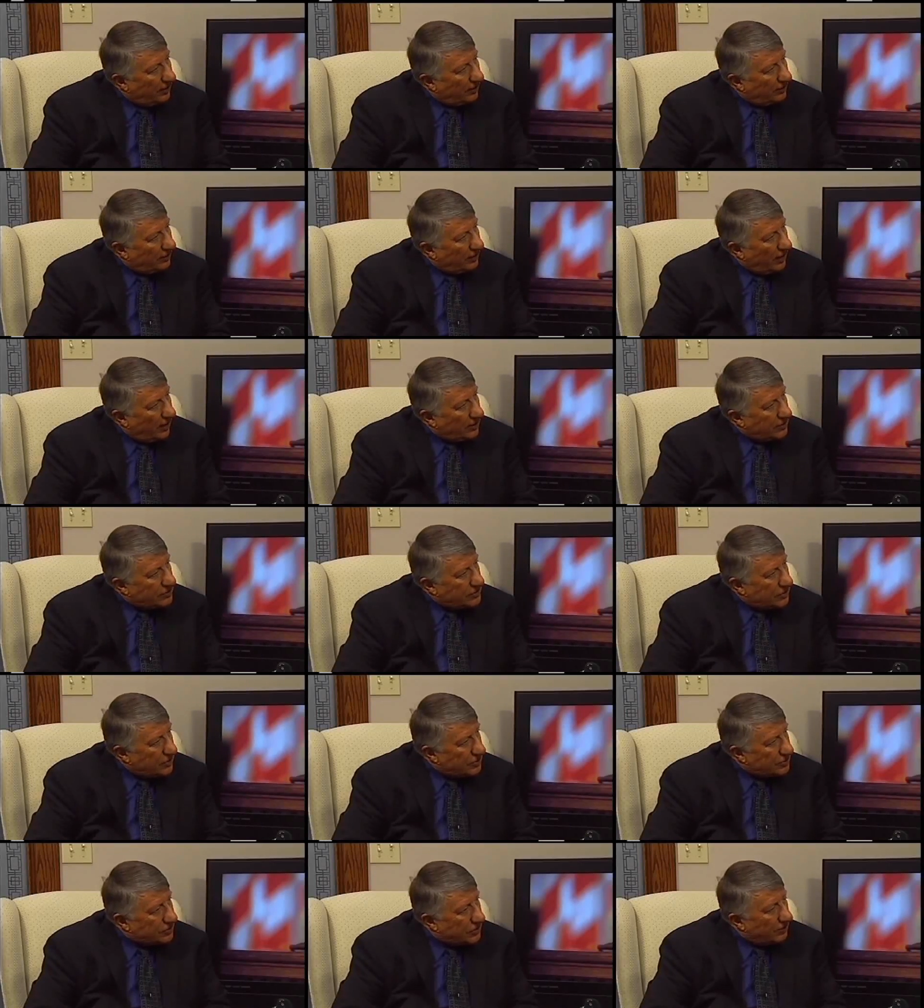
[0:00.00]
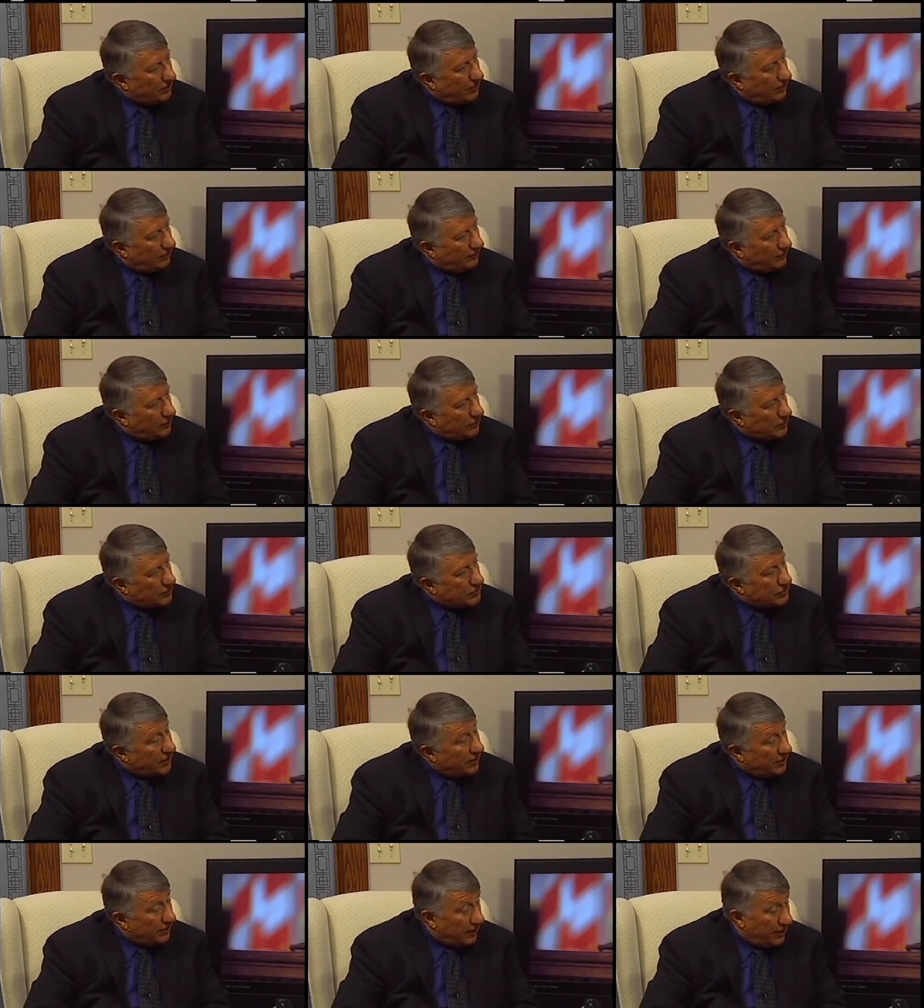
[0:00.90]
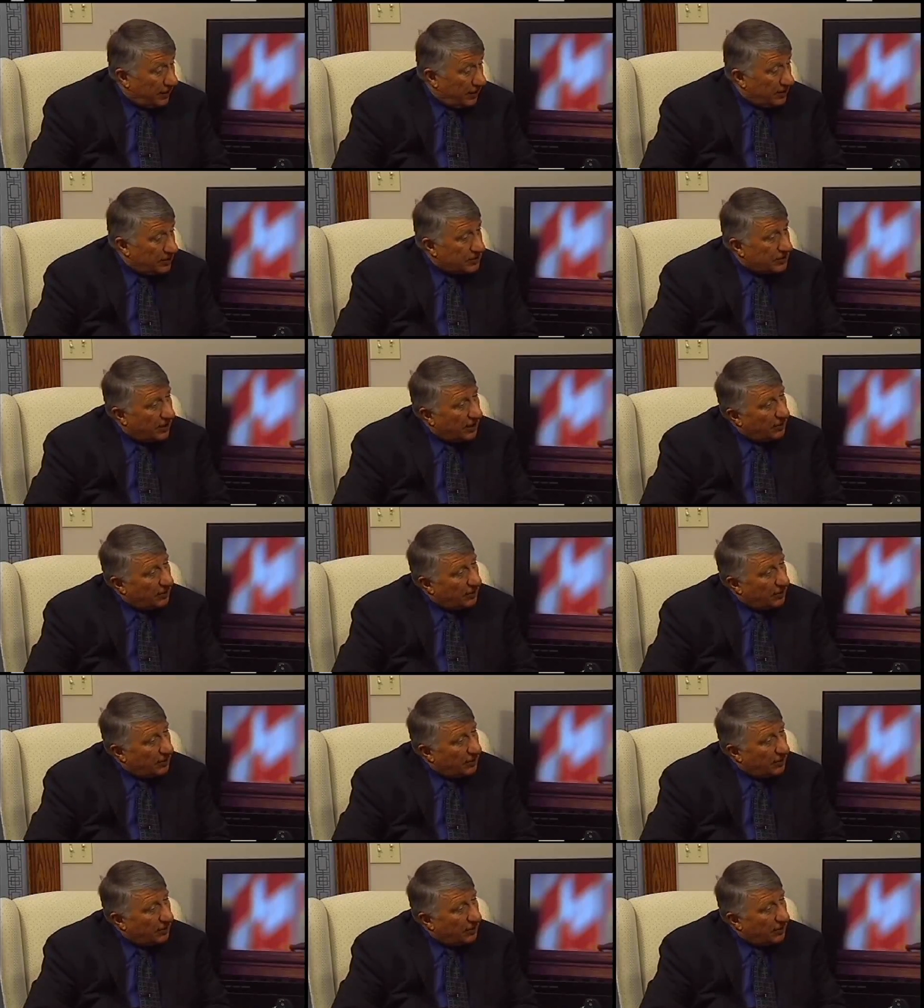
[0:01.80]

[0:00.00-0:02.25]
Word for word: uh got some influence on the kids.